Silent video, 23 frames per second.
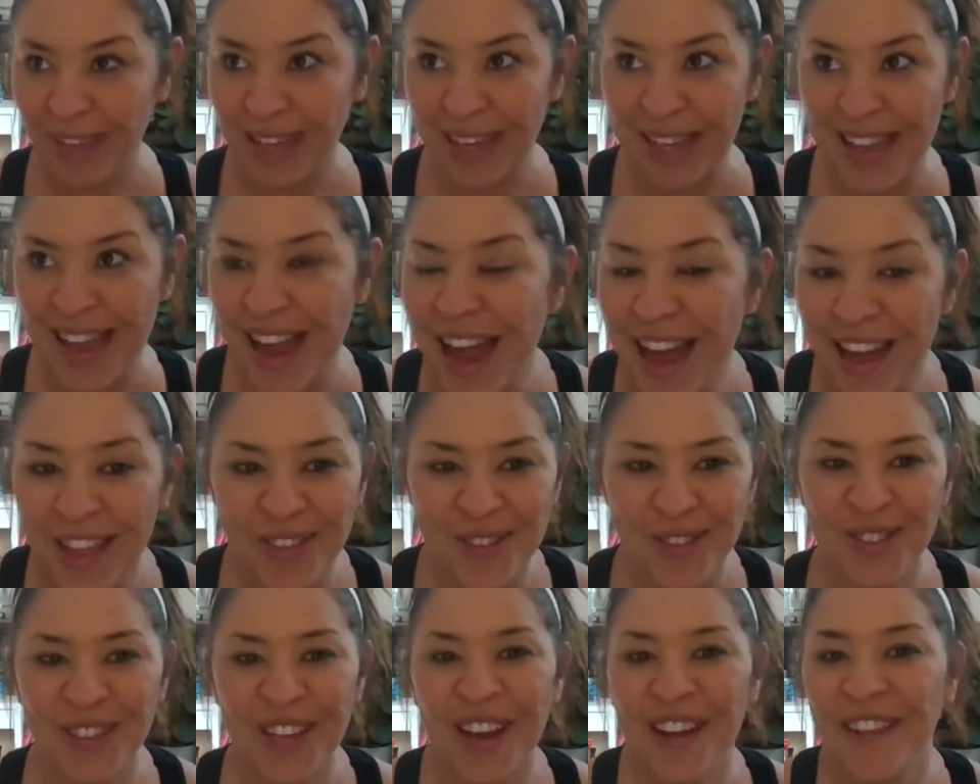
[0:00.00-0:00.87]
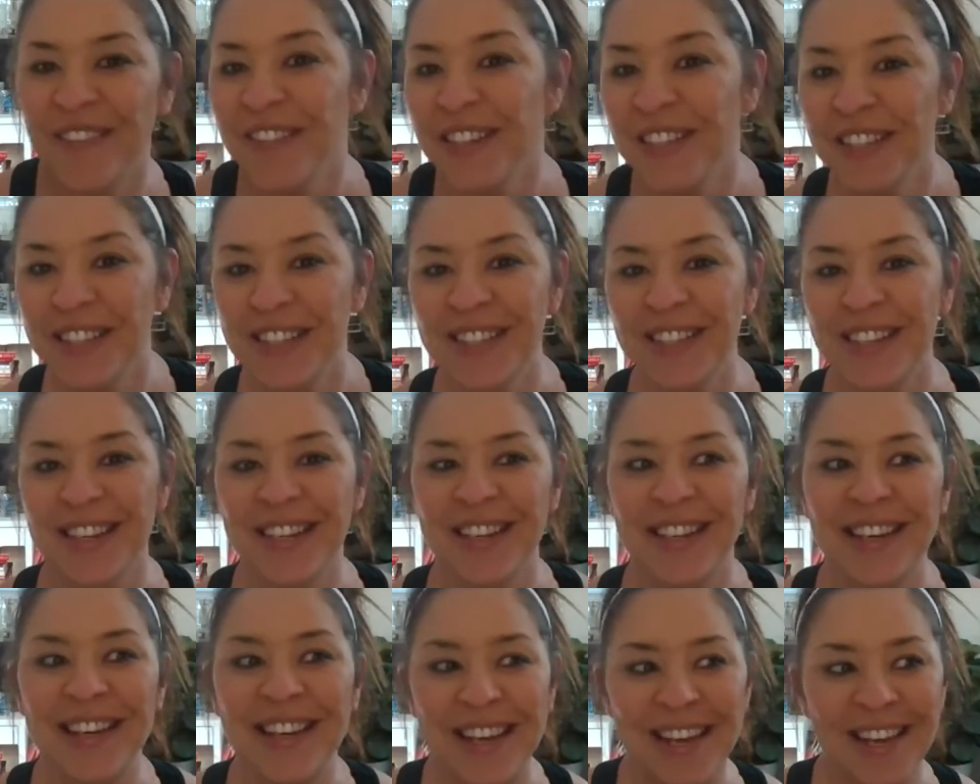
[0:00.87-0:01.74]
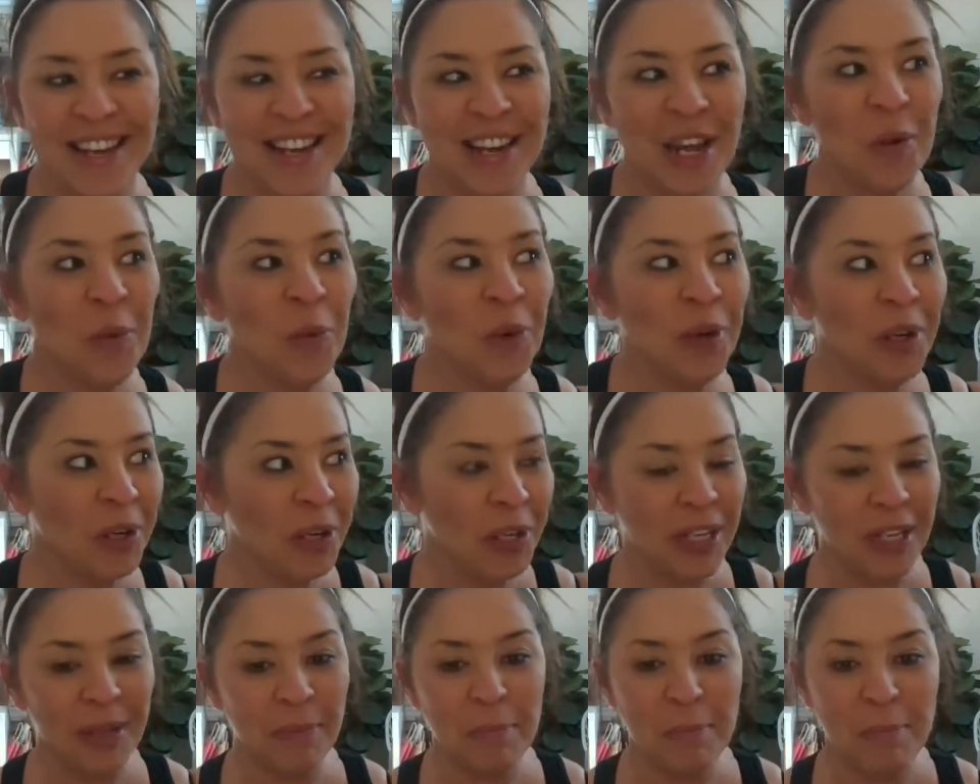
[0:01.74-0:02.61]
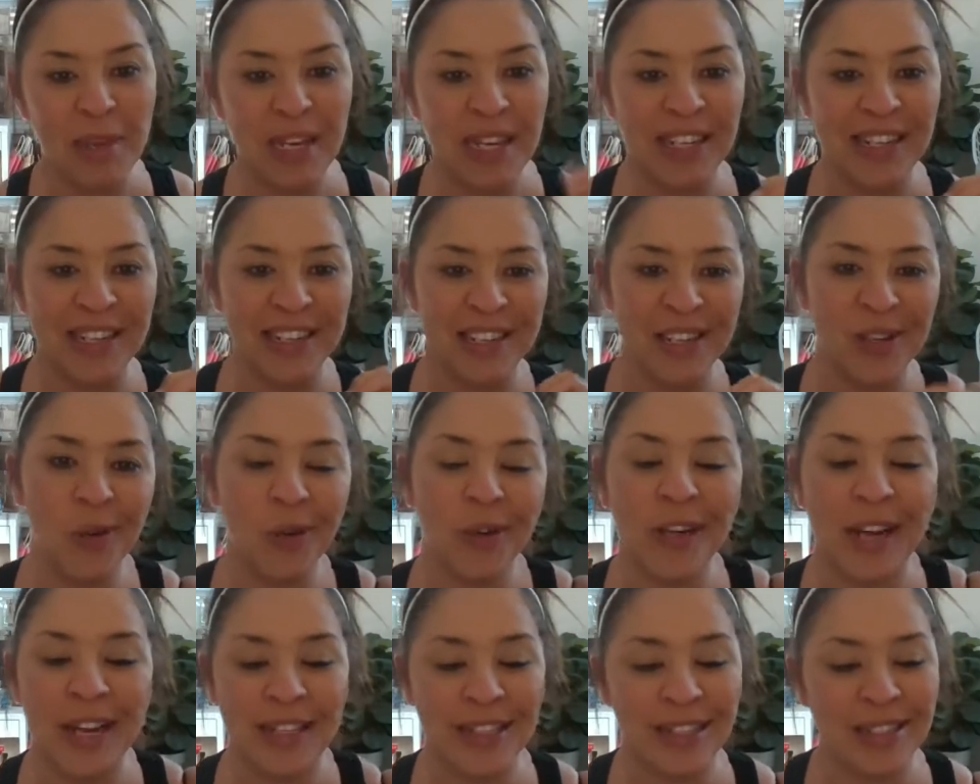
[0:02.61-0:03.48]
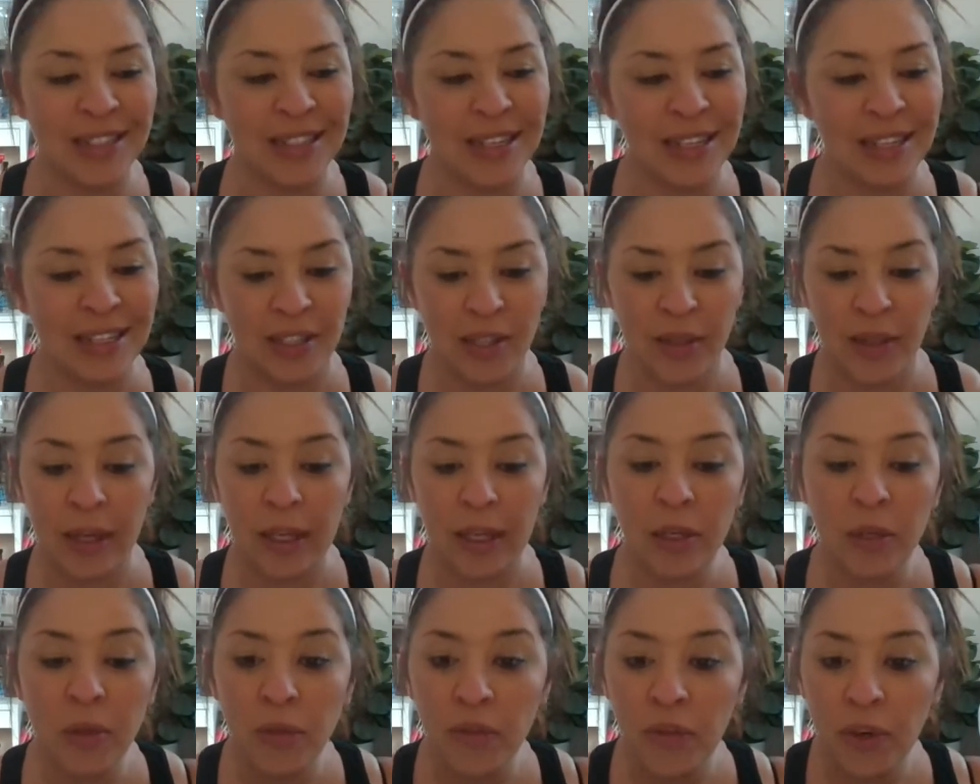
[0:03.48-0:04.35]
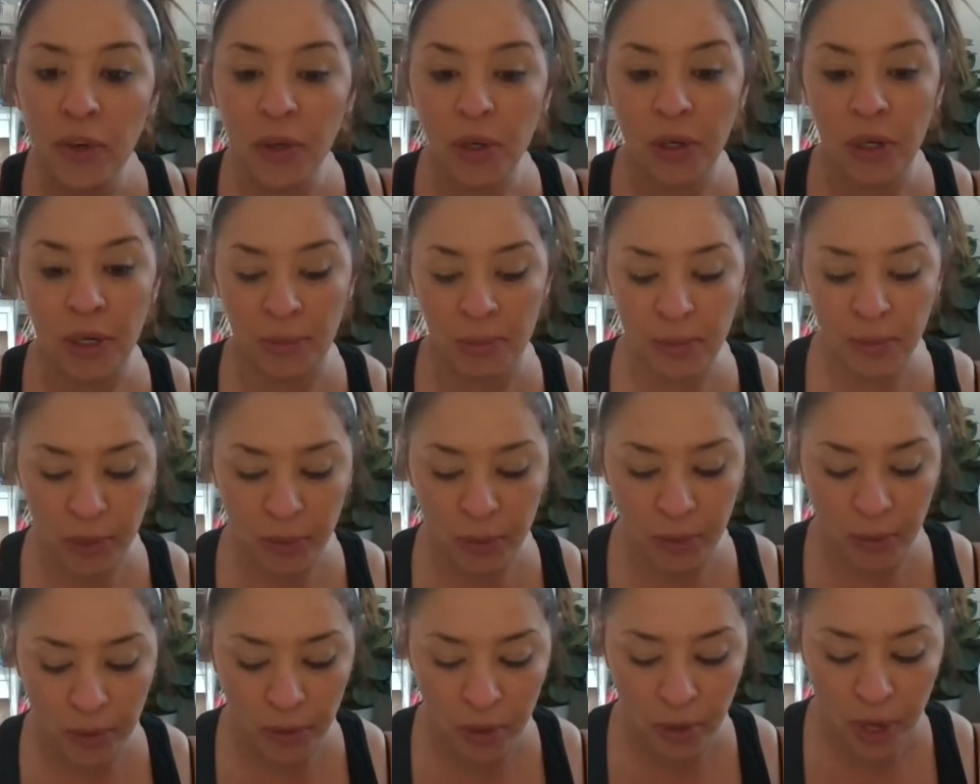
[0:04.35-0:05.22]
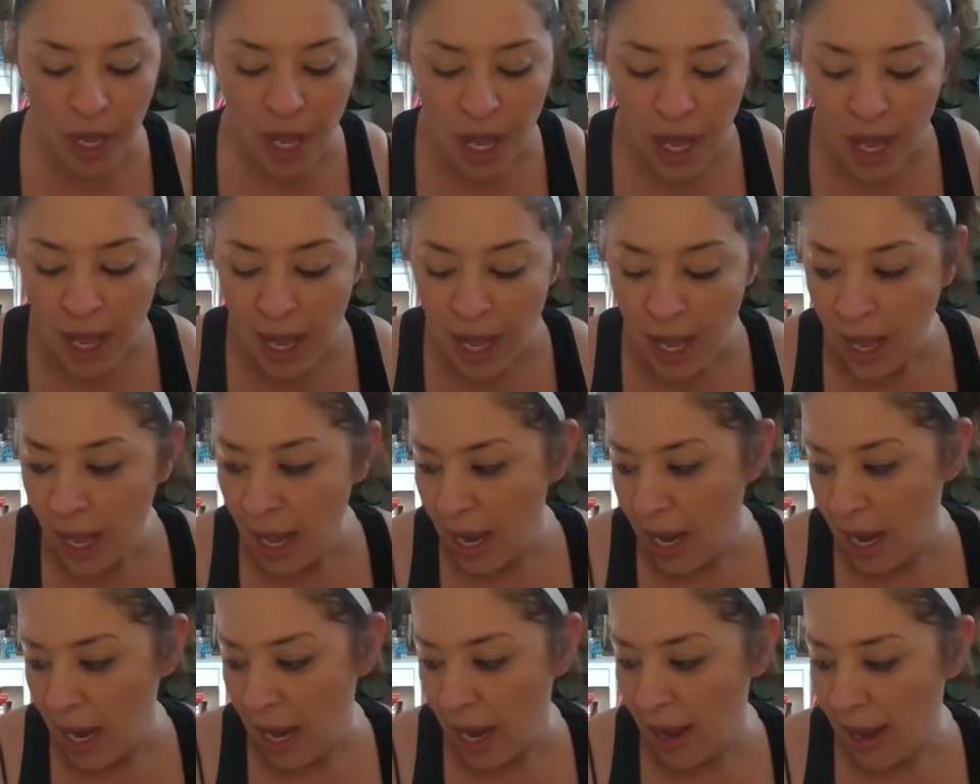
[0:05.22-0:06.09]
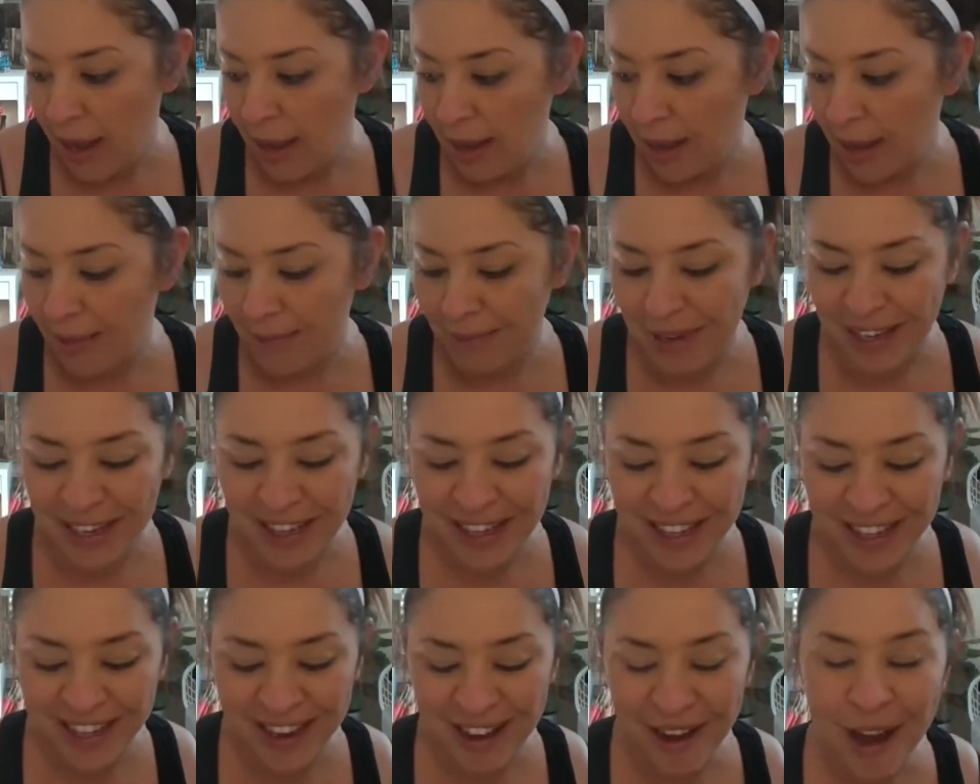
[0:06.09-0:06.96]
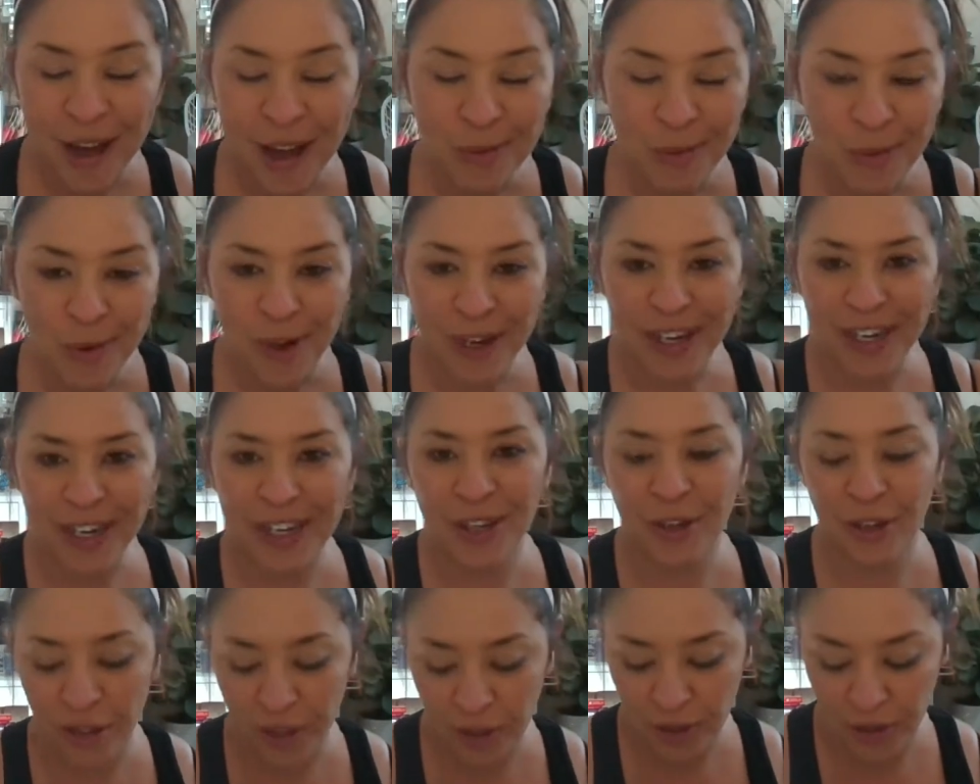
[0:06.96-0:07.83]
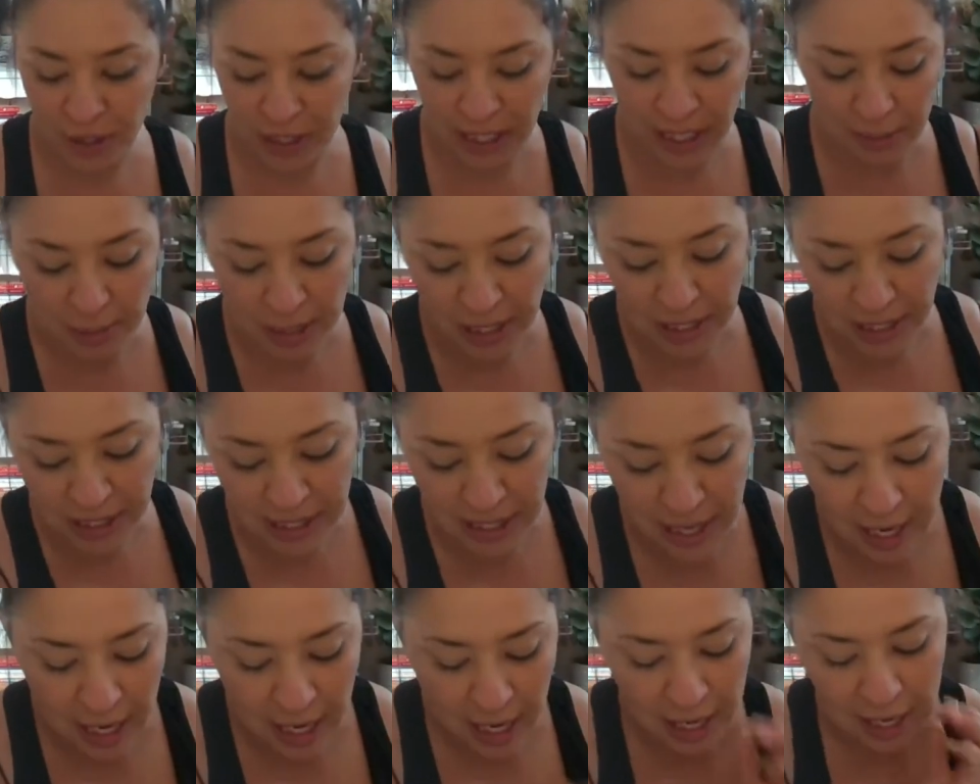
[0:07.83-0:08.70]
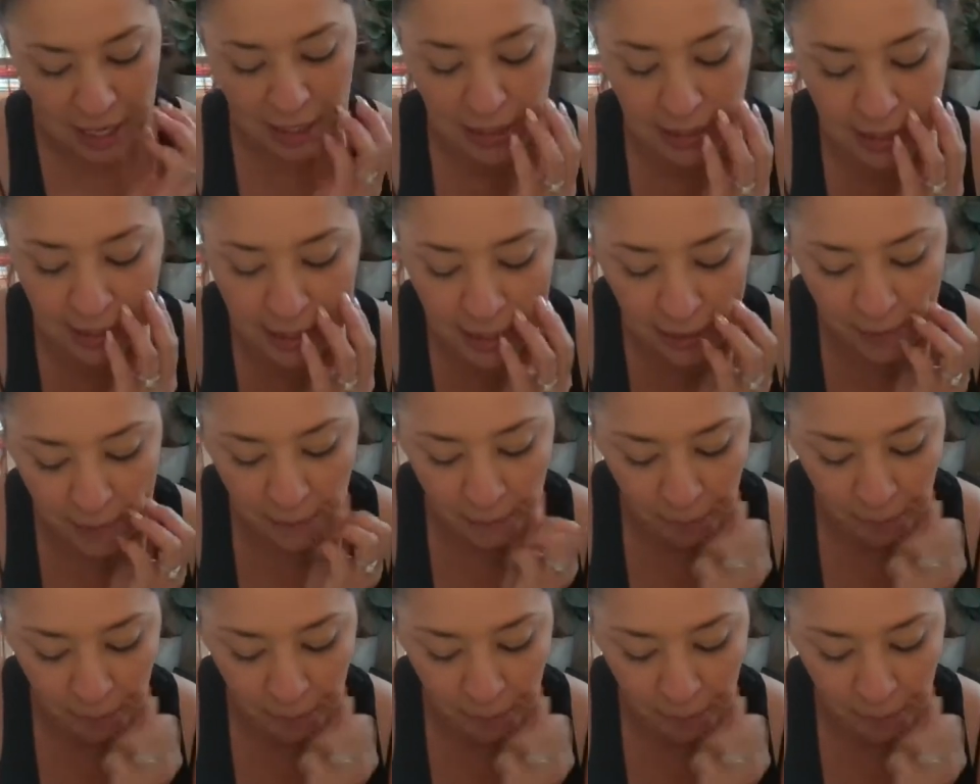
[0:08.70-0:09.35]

yeah, there's obviously a need, and we're gonna meet your guys' needs so that you feel comfortable um, onboarding your new teamies. So,